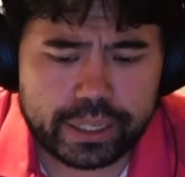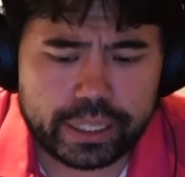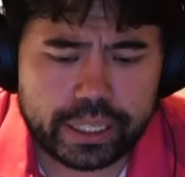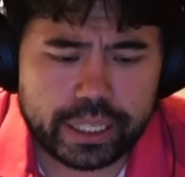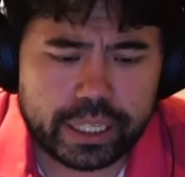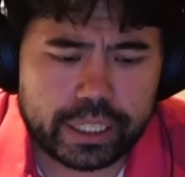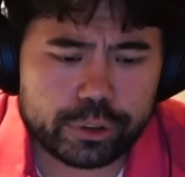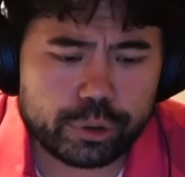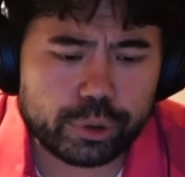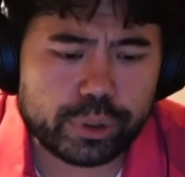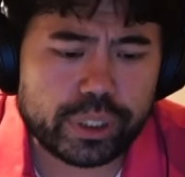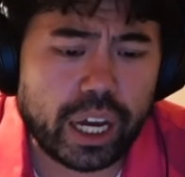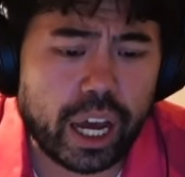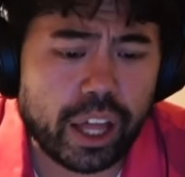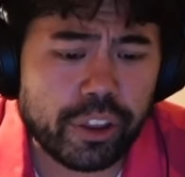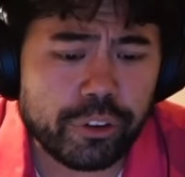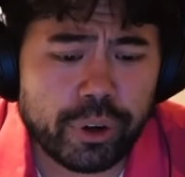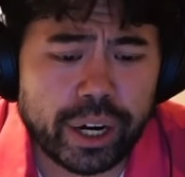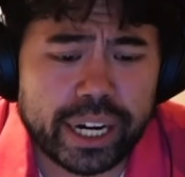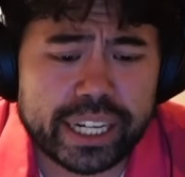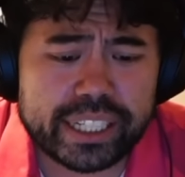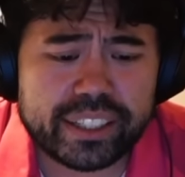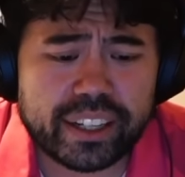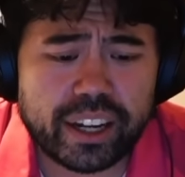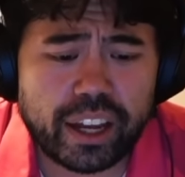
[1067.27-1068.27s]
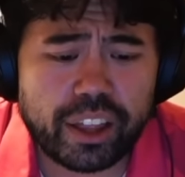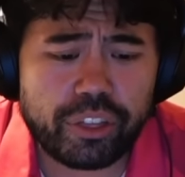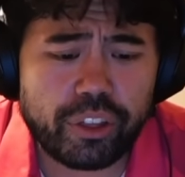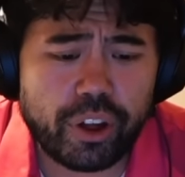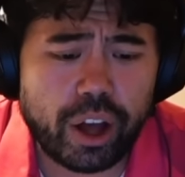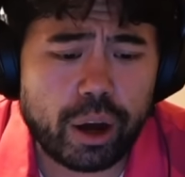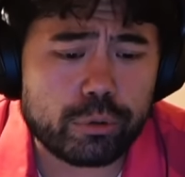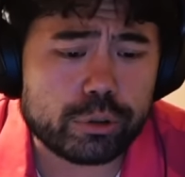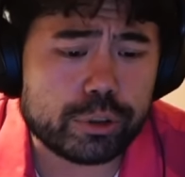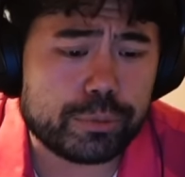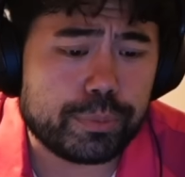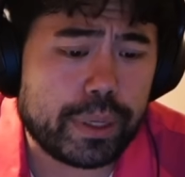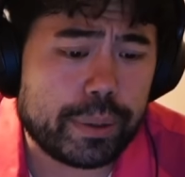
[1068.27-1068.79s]
So the other idea I
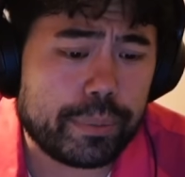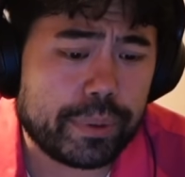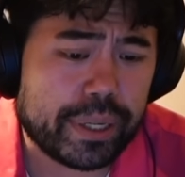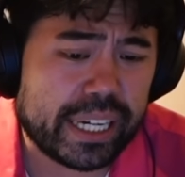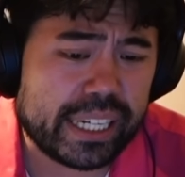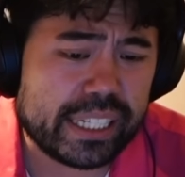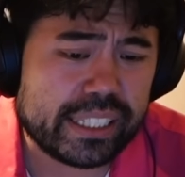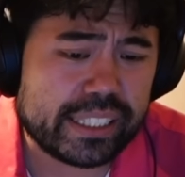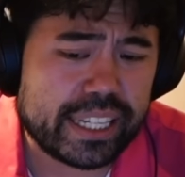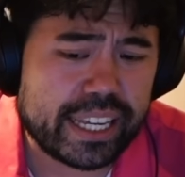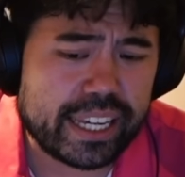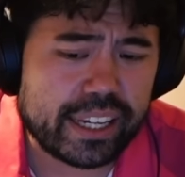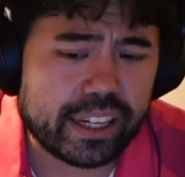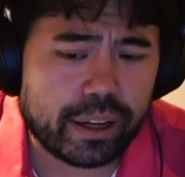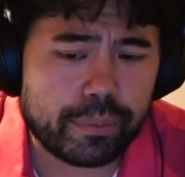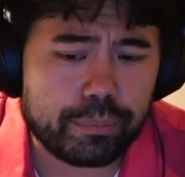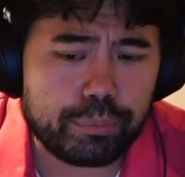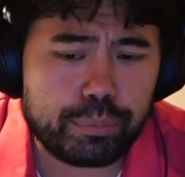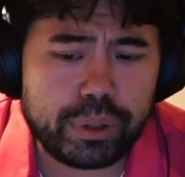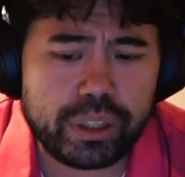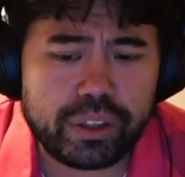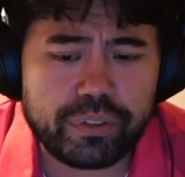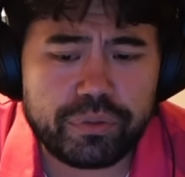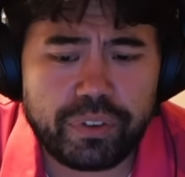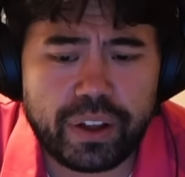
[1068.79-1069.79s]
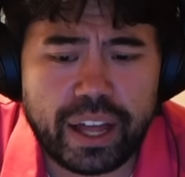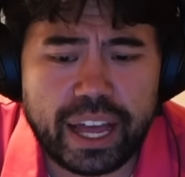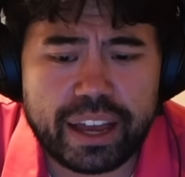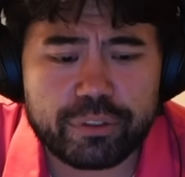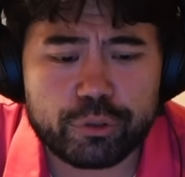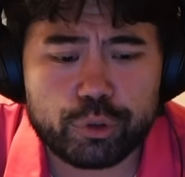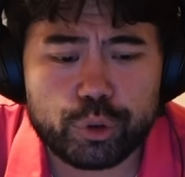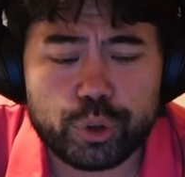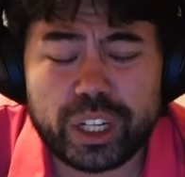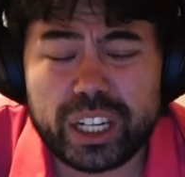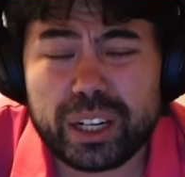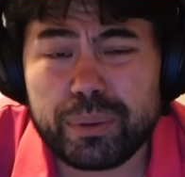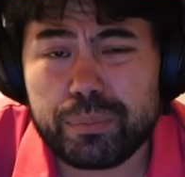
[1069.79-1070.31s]
thought was maybe I can take on b5,
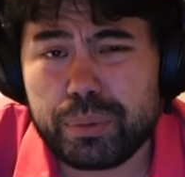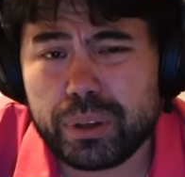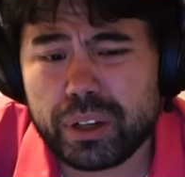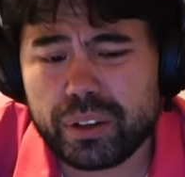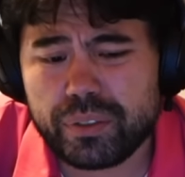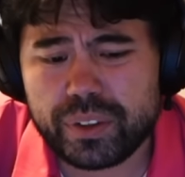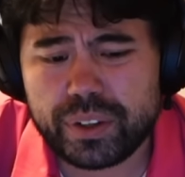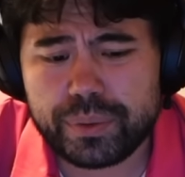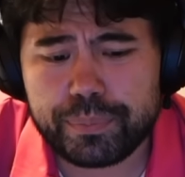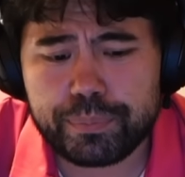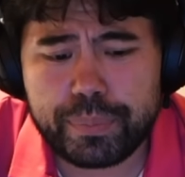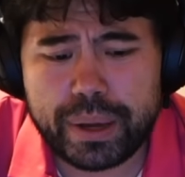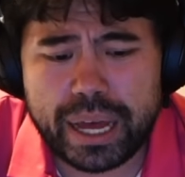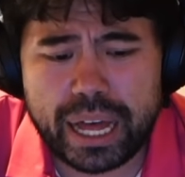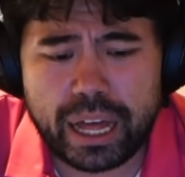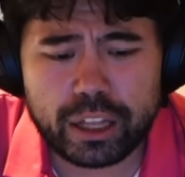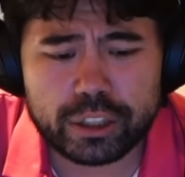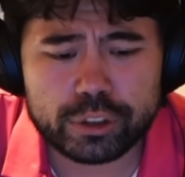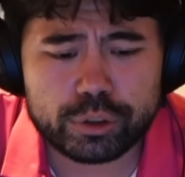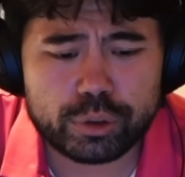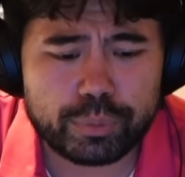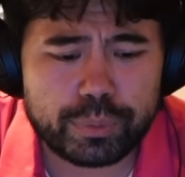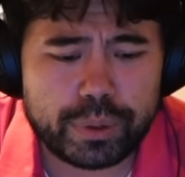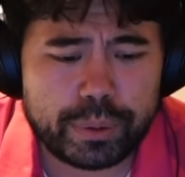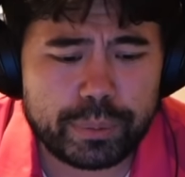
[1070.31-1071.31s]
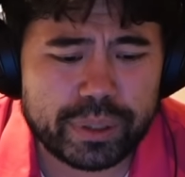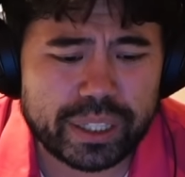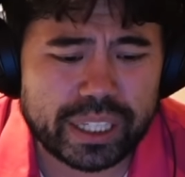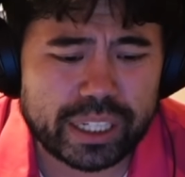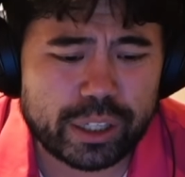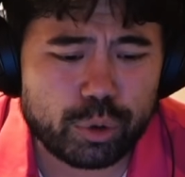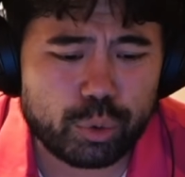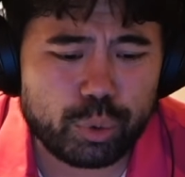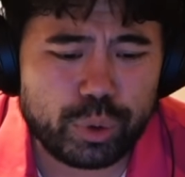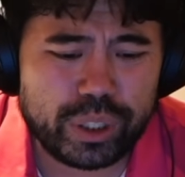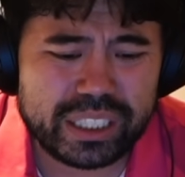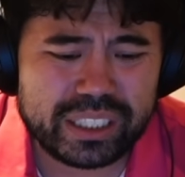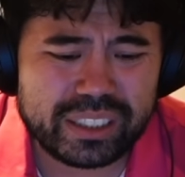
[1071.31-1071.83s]
create a bit of an imbalance with maybe like
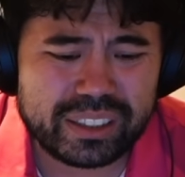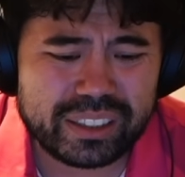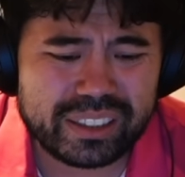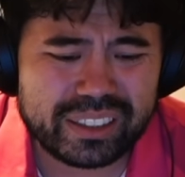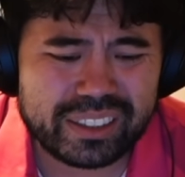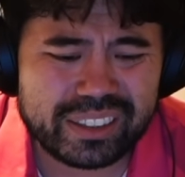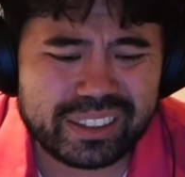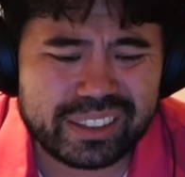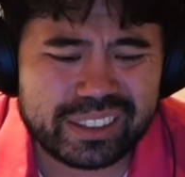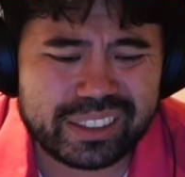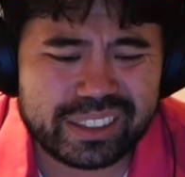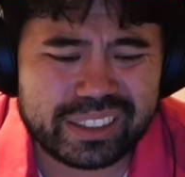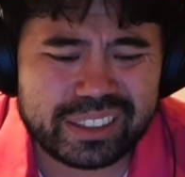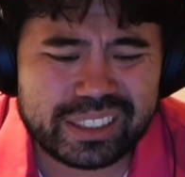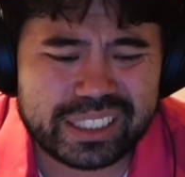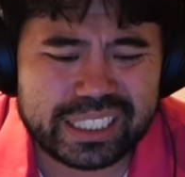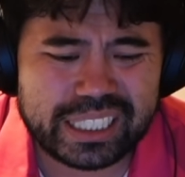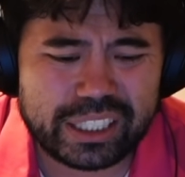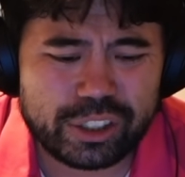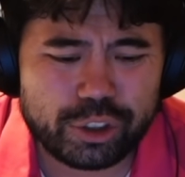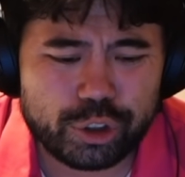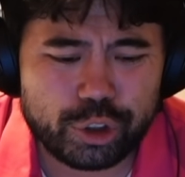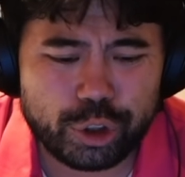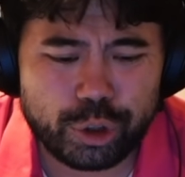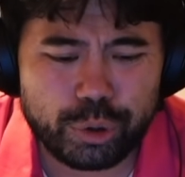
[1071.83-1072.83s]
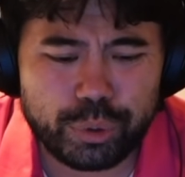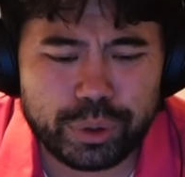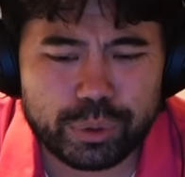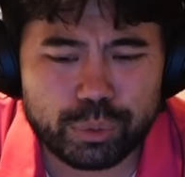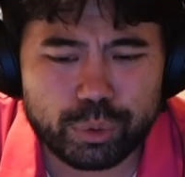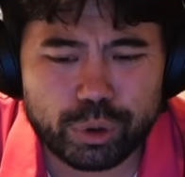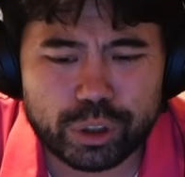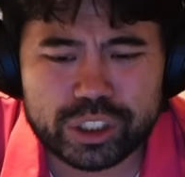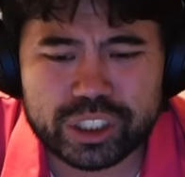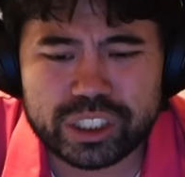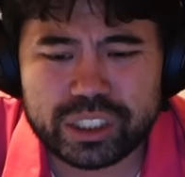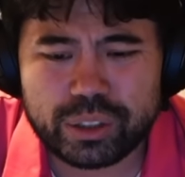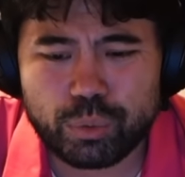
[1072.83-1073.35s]
queen c2 and
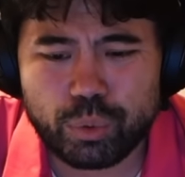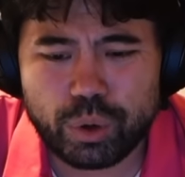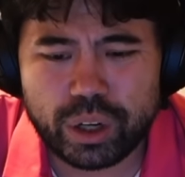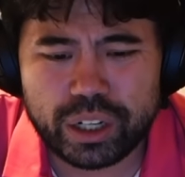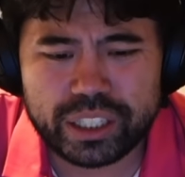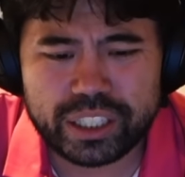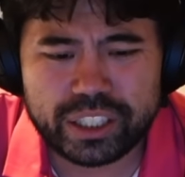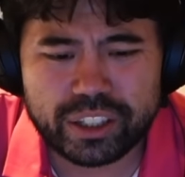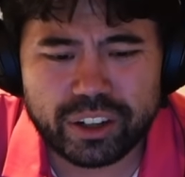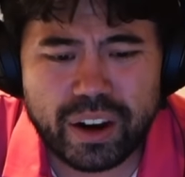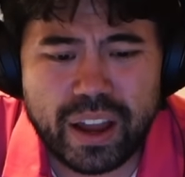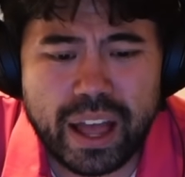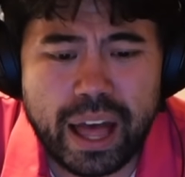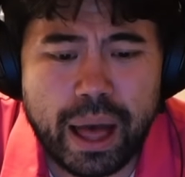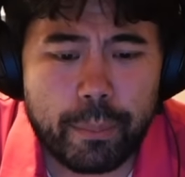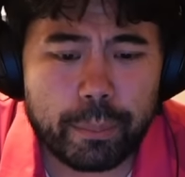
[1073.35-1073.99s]
rook c1 here,